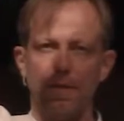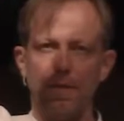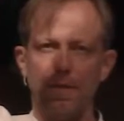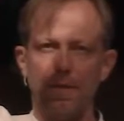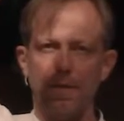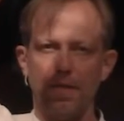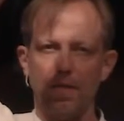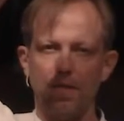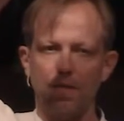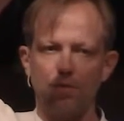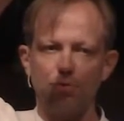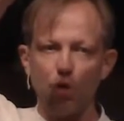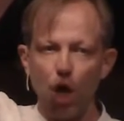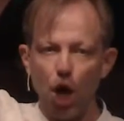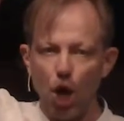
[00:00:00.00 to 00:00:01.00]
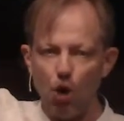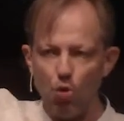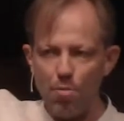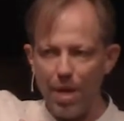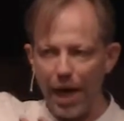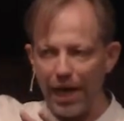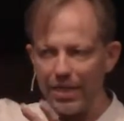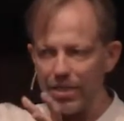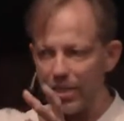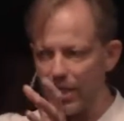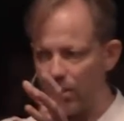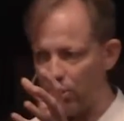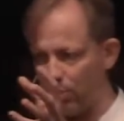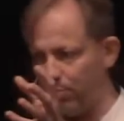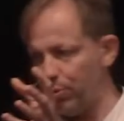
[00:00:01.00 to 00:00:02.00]
Rome and
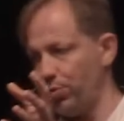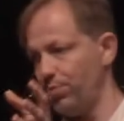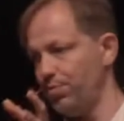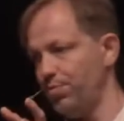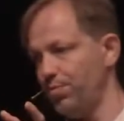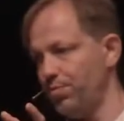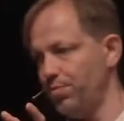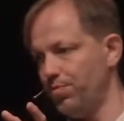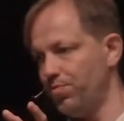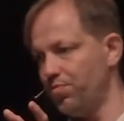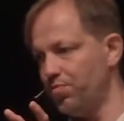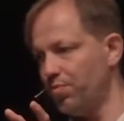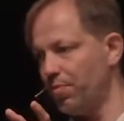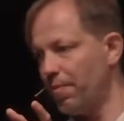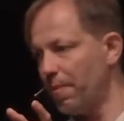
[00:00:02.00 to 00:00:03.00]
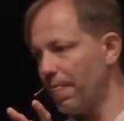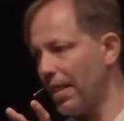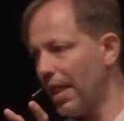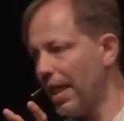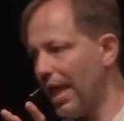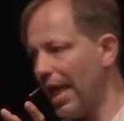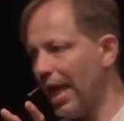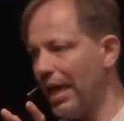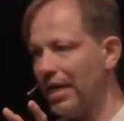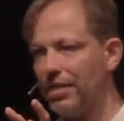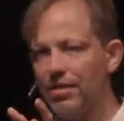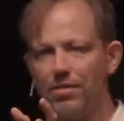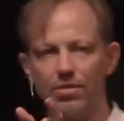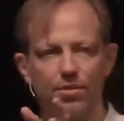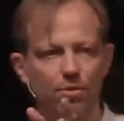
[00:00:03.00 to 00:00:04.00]
Egypt.
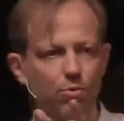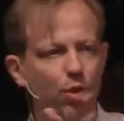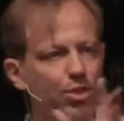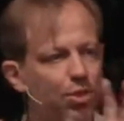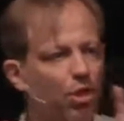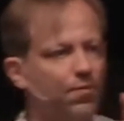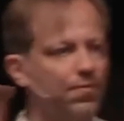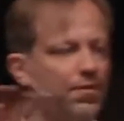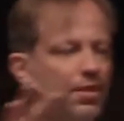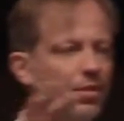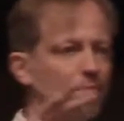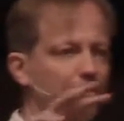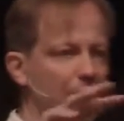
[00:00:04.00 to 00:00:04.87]
And quite often